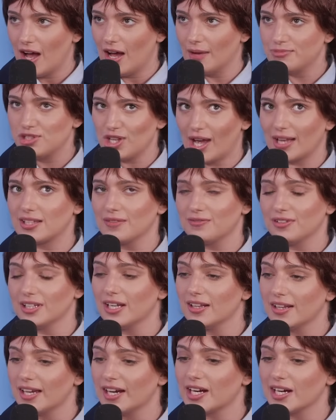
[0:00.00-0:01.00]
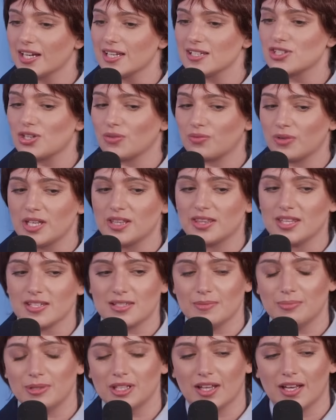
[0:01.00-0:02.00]
objectively hilarious to read
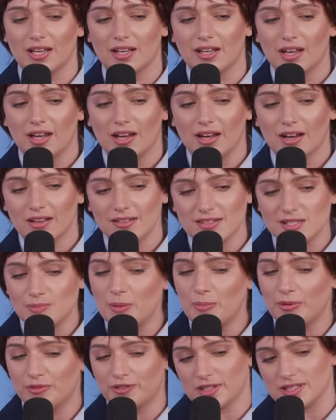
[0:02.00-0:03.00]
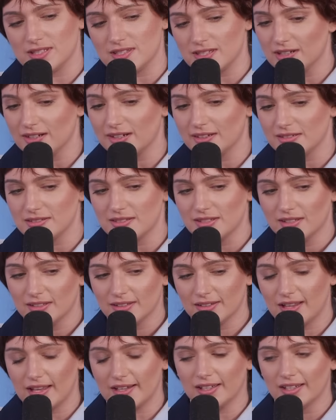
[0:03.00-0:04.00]
this and be like, are these people fucking serious?
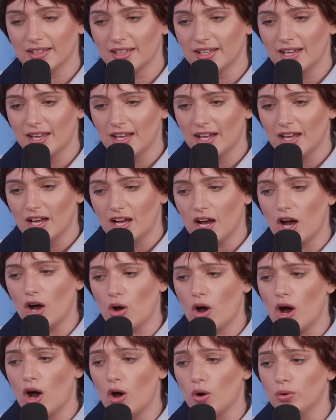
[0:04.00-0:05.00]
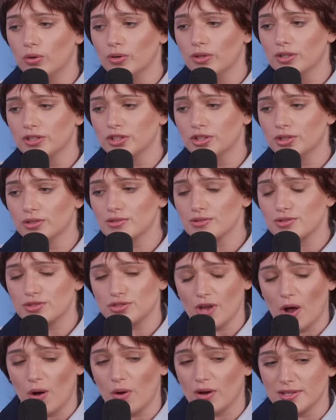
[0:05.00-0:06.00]
Like, I know. Oh, you're
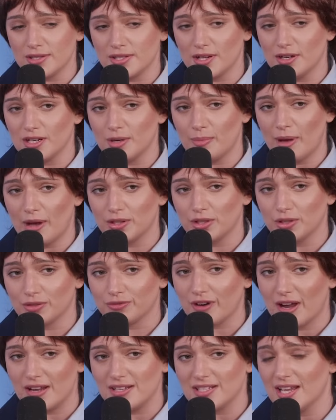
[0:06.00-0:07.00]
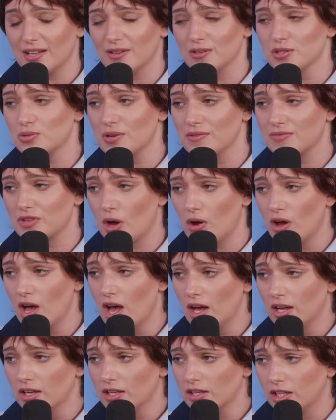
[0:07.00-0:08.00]
so concerned about your friend Taylor Swift
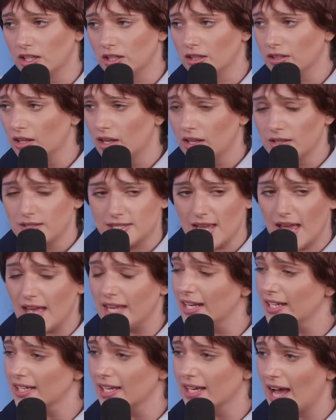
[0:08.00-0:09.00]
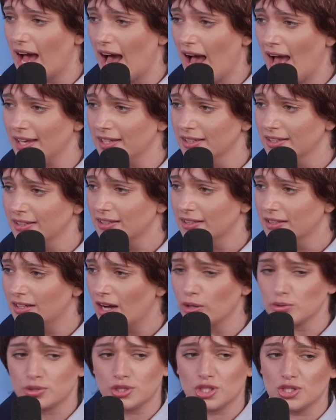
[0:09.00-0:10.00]
dating a guy.
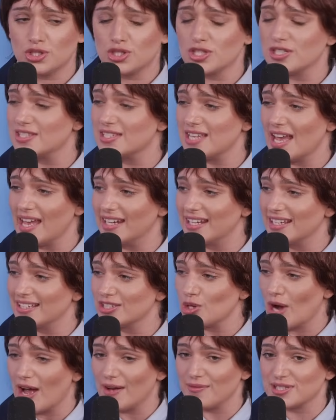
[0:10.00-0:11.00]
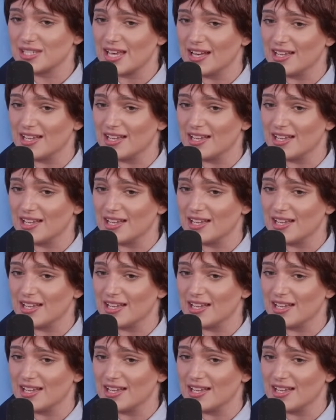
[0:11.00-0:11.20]
Oh, she's just dating Travis